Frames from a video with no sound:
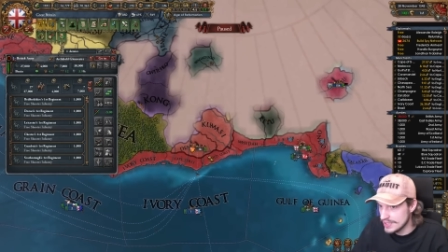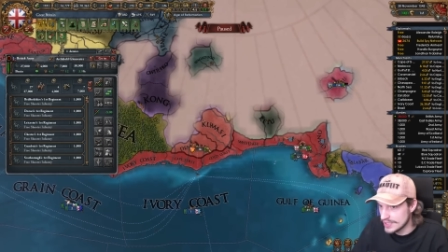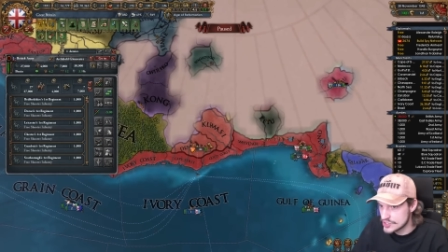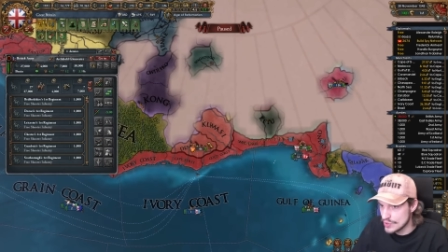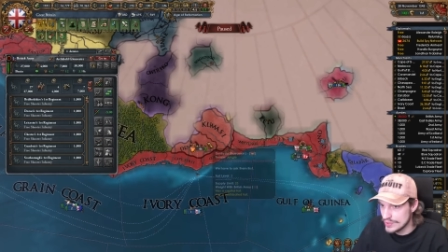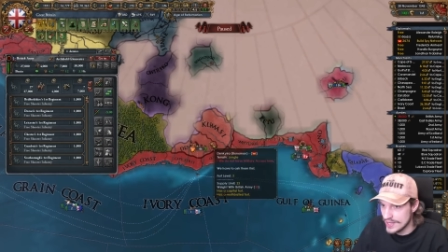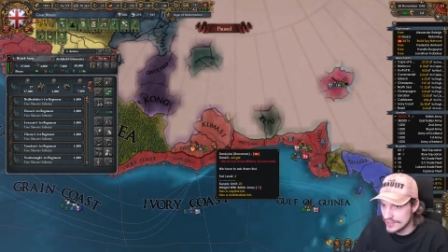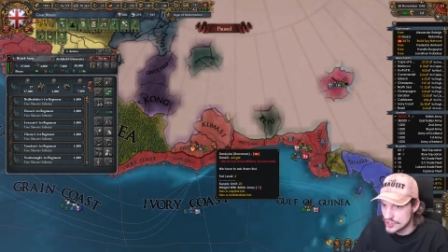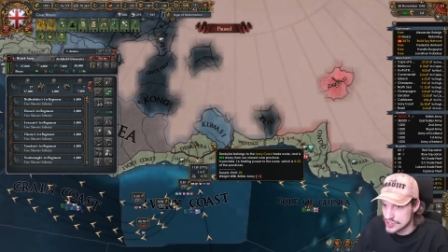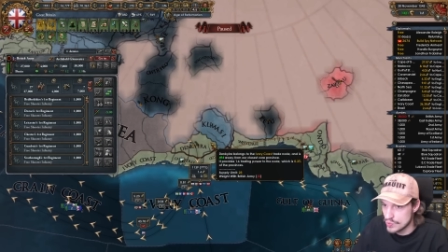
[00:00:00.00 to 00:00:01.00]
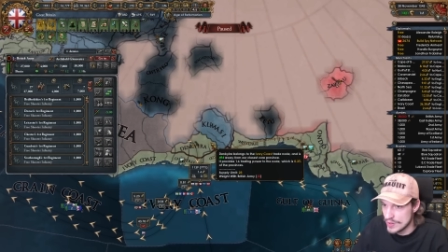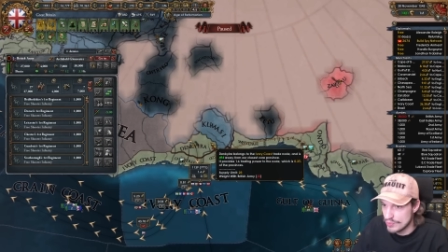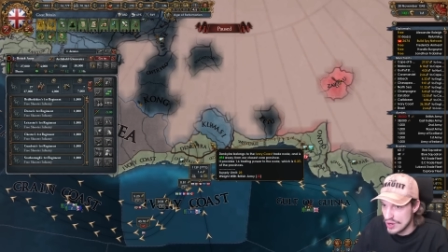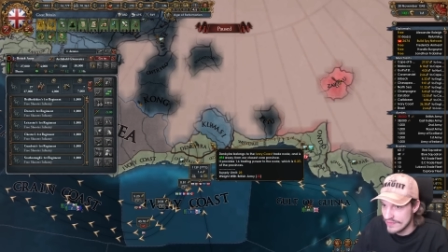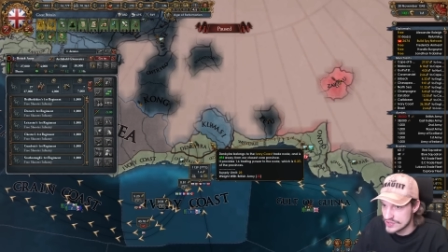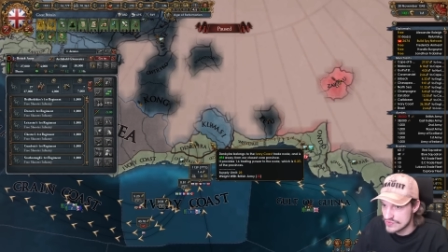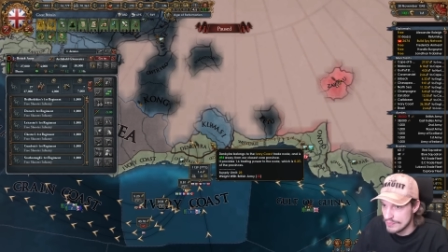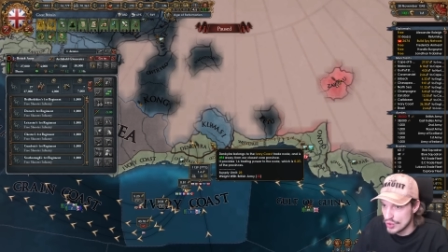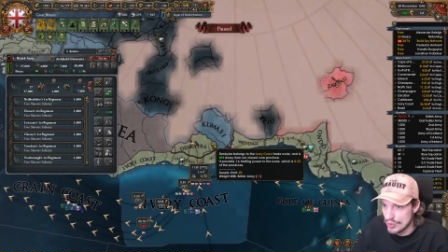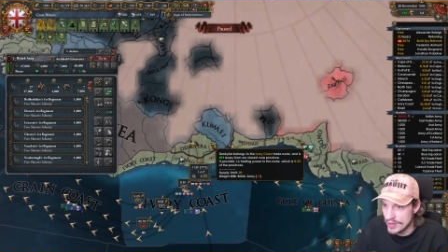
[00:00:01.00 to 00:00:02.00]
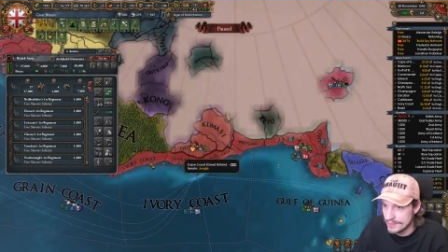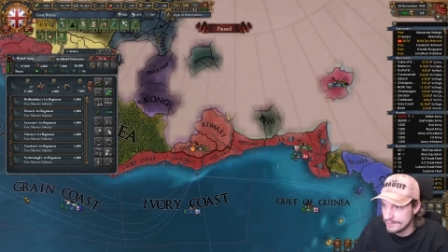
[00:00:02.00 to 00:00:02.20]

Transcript: Let's go take just 1 province from Bonoman.